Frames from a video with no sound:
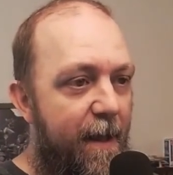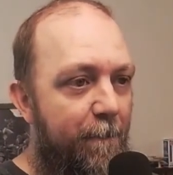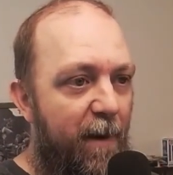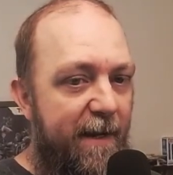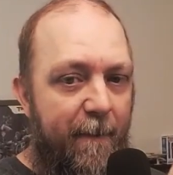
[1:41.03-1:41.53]

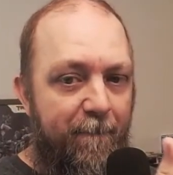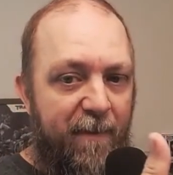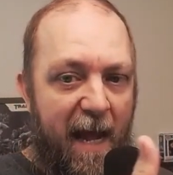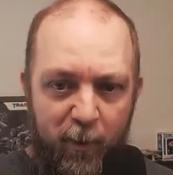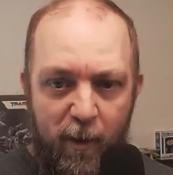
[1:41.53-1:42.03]
But
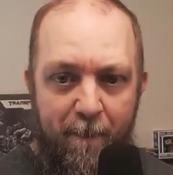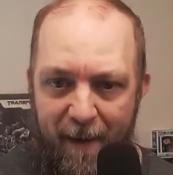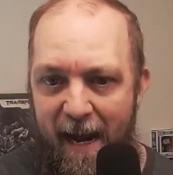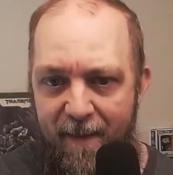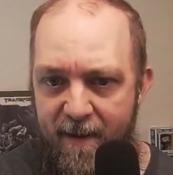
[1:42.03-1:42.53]
I'm going to
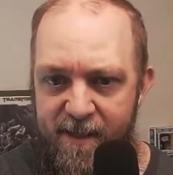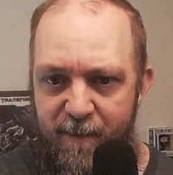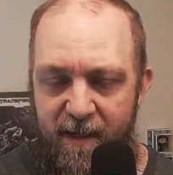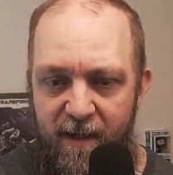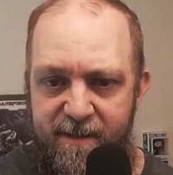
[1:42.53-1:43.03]
buy this
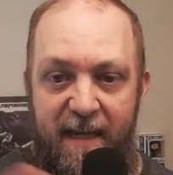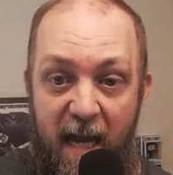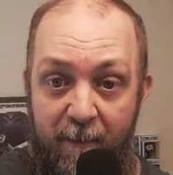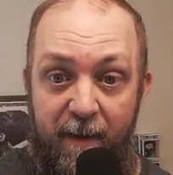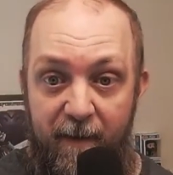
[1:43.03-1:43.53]
because they
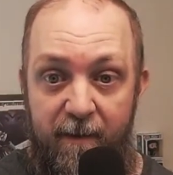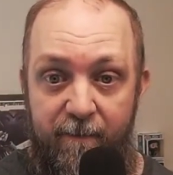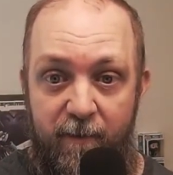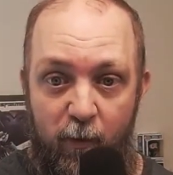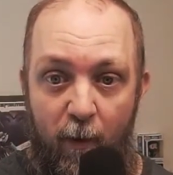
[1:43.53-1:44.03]
gave me the
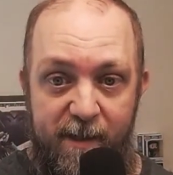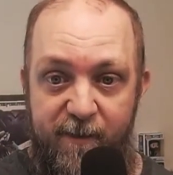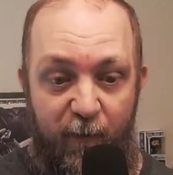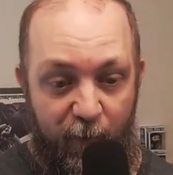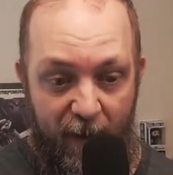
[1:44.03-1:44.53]
the coins
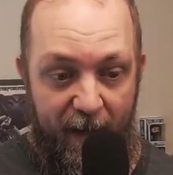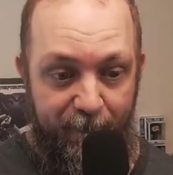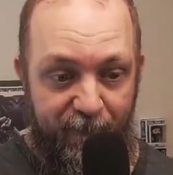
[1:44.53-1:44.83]
for free.